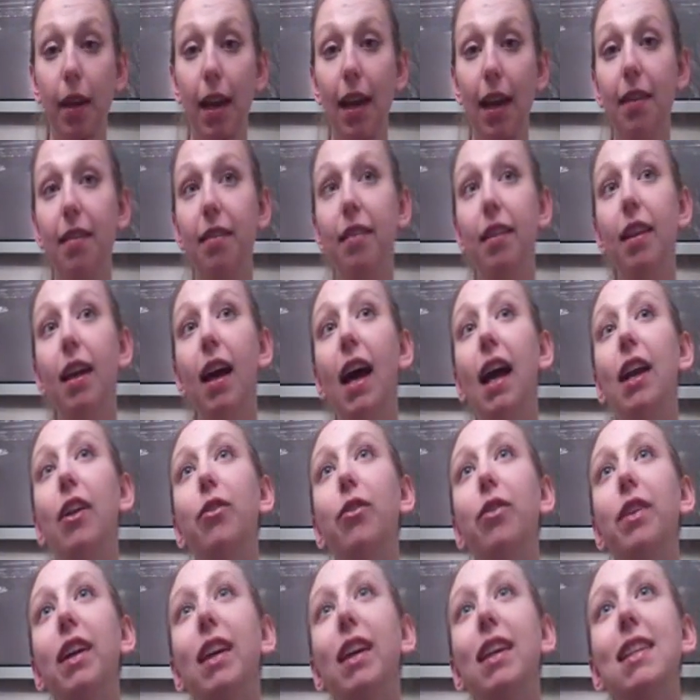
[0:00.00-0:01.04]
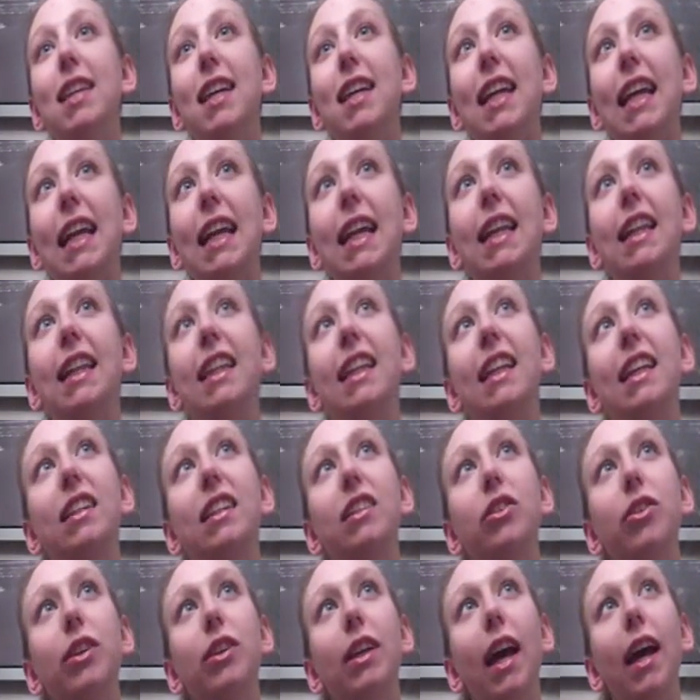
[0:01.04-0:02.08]
And I don't think he's had anything that
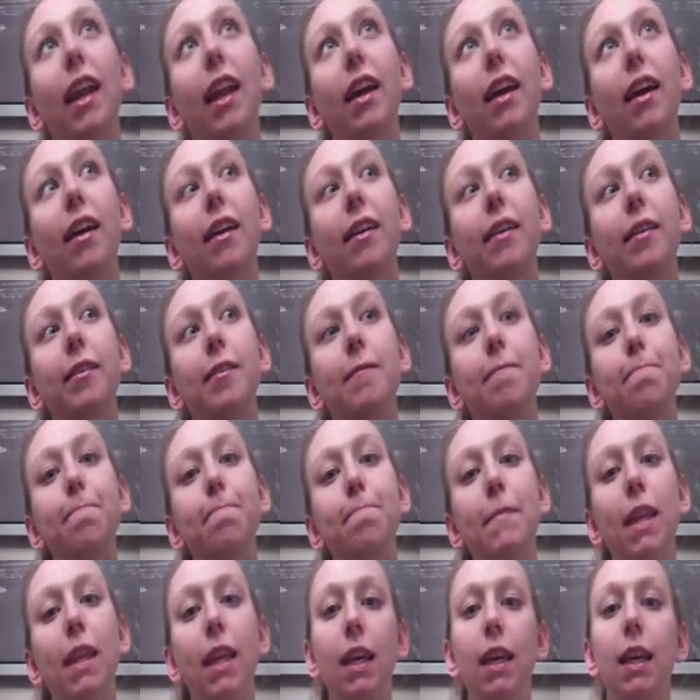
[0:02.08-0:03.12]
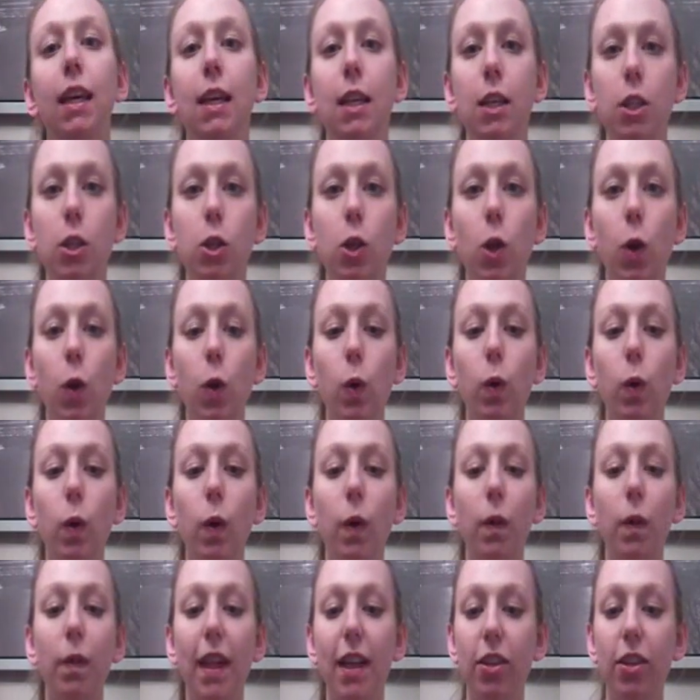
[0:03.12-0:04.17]
isn't organic. So
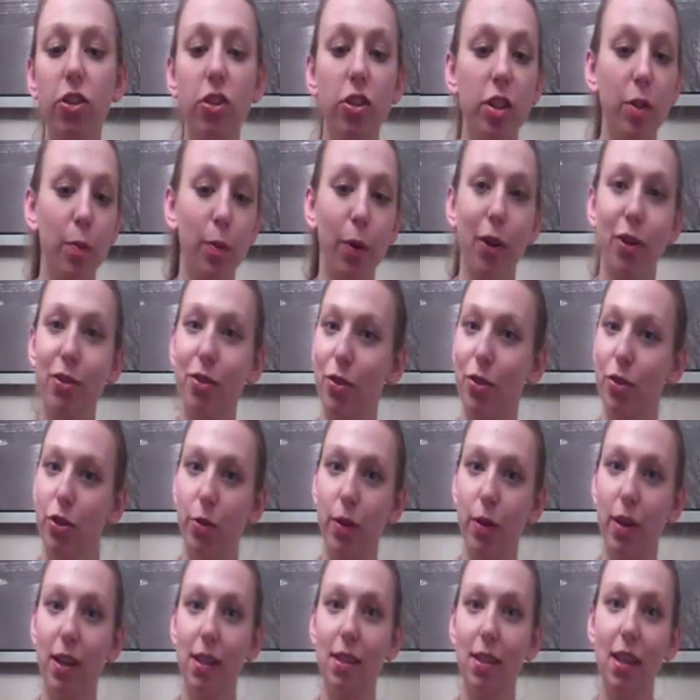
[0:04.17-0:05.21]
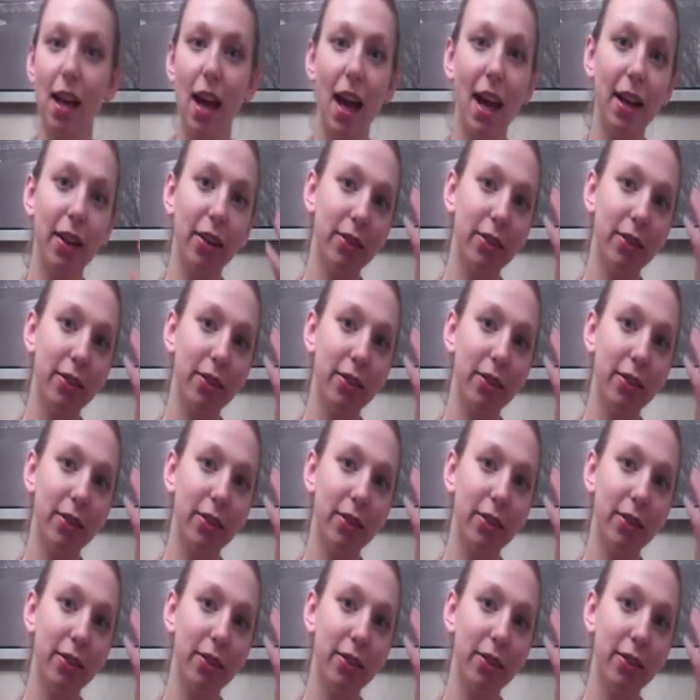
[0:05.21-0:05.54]
that's just a personal choice.